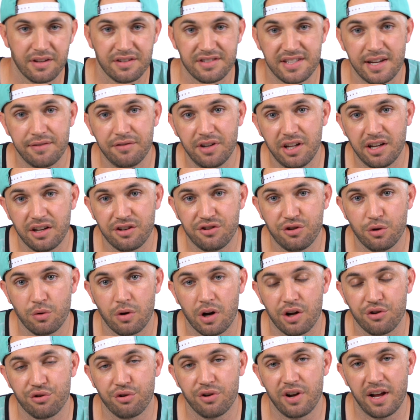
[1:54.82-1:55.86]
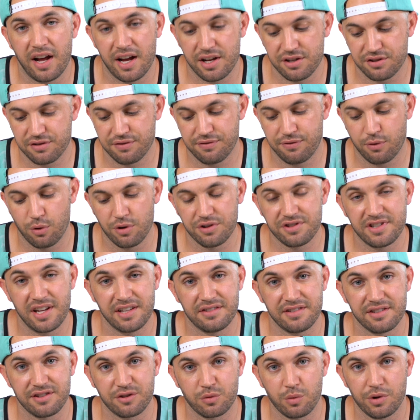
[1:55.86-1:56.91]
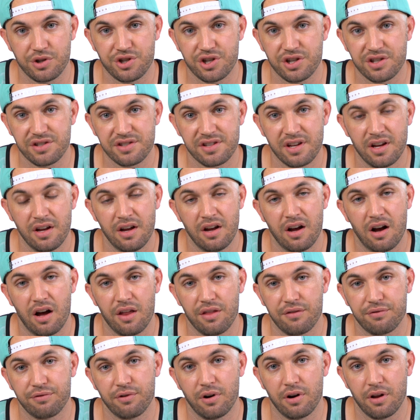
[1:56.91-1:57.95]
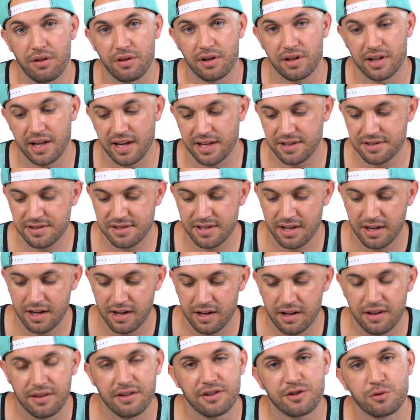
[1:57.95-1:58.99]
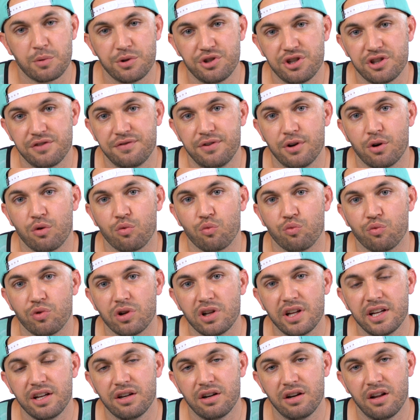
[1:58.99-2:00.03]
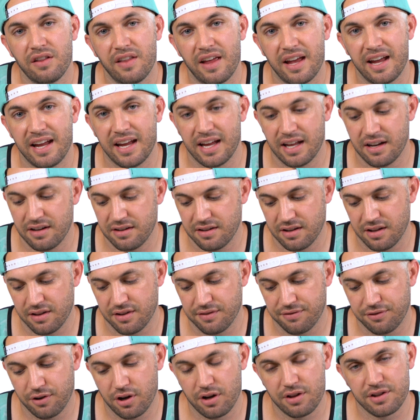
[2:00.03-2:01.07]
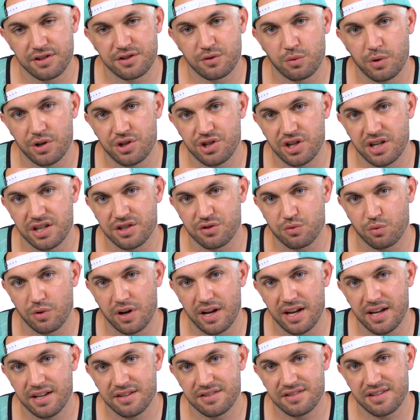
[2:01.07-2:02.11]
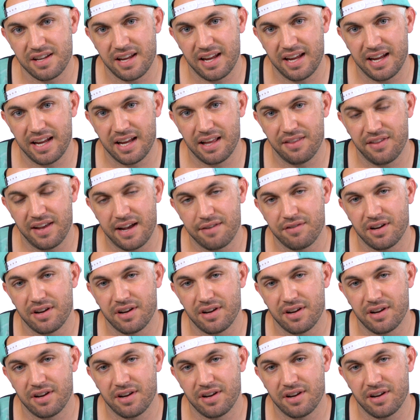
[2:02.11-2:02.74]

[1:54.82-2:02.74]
The 70-200 has 4 sets of switches on the front of the lens. The switches feel really good in the hand. The front of the switch is raised and they